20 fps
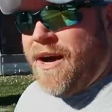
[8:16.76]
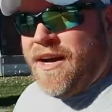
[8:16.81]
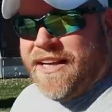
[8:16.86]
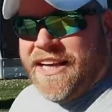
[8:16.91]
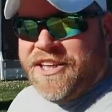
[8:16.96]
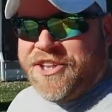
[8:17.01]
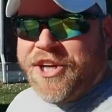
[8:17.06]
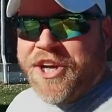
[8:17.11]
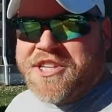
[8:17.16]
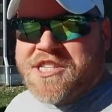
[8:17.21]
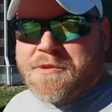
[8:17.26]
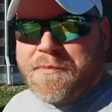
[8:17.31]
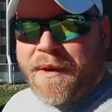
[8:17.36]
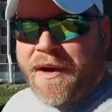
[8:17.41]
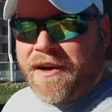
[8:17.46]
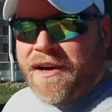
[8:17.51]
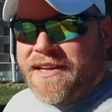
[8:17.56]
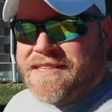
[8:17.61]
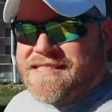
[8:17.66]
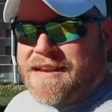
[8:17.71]
well, in good
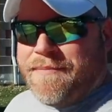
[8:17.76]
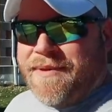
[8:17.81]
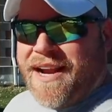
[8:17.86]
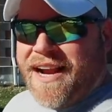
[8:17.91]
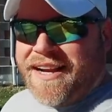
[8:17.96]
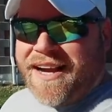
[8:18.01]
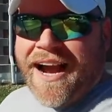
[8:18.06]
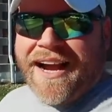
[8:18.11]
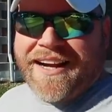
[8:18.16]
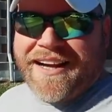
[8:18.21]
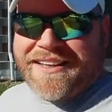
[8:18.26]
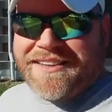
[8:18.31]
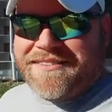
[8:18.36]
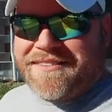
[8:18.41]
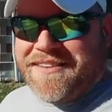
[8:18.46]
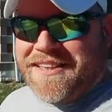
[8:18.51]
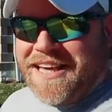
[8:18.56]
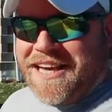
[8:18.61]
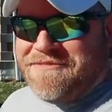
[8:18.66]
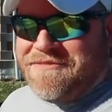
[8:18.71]
spirits, I'm going to kind of
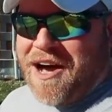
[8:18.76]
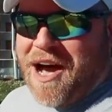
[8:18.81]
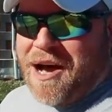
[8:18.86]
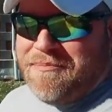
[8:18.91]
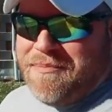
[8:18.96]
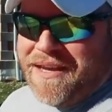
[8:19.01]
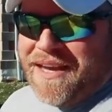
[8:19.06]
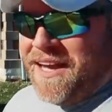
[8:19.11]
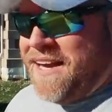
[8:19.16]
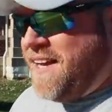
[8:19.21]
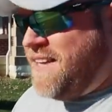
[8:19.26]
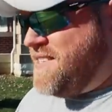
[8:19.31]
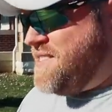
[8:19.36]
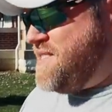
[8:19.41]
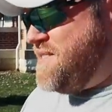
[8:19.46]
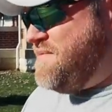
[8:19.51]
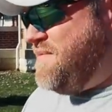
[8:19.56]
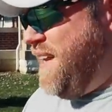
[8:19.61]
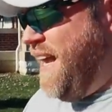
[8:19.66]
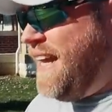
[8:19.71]
give up
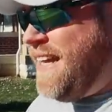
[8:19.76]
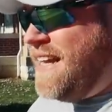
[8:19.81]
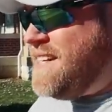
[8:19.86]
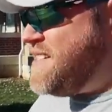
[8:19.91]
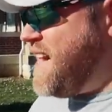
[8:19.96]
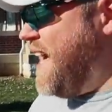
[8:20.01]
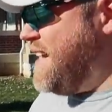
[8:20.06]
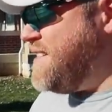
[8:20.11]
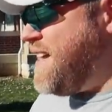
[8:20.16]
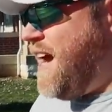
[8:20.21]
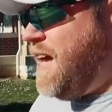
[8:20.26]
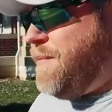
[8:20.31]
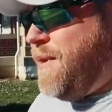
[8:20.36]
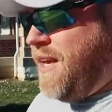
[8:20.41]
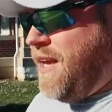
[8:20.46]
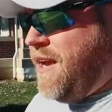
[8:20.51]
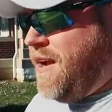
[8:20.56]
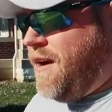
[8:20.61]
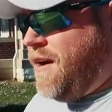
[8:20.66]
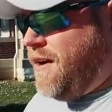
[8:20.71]
because it is that time of
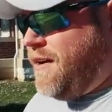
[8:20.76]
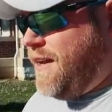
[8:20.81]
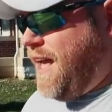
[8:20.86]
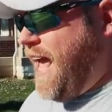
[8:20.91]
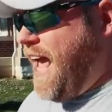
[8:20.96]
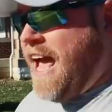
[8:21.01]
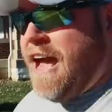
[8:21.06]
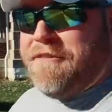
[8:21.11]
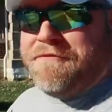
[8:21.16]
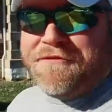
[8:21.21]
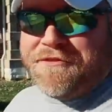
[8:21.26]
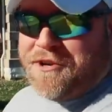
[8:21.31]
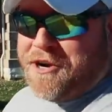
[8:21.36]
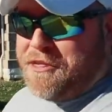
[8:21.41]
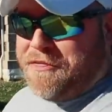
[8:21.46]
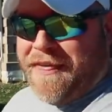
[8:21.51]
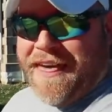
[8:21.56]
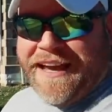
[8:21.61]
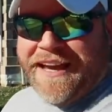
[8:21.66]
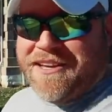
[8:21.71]
year.
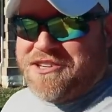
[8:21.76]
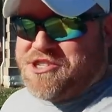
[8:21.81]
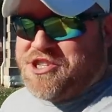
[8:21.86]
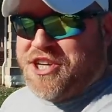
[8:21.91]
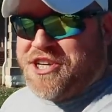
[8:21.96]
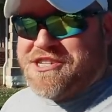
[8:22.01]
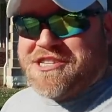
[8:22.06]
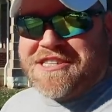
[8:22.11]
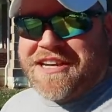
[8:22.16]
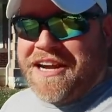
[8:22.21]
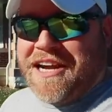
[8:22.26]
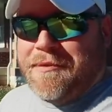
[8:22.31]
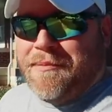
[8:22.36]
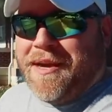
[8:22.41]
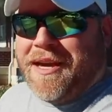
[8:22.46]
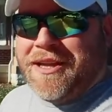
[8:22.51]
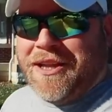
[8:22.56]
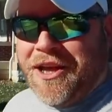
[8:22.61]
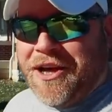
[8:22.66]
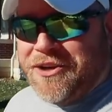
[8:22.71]
Everything is just going to
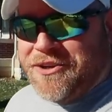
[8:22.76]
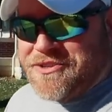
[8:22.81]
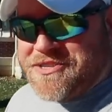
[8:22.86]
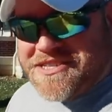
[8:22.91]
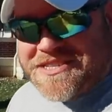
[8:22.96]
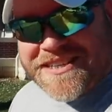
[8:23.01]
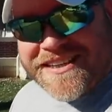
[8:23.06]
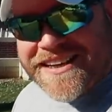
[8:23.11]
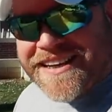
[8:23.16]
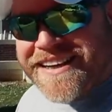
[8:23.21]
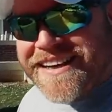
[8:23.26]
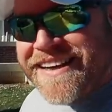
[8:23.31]
be closed.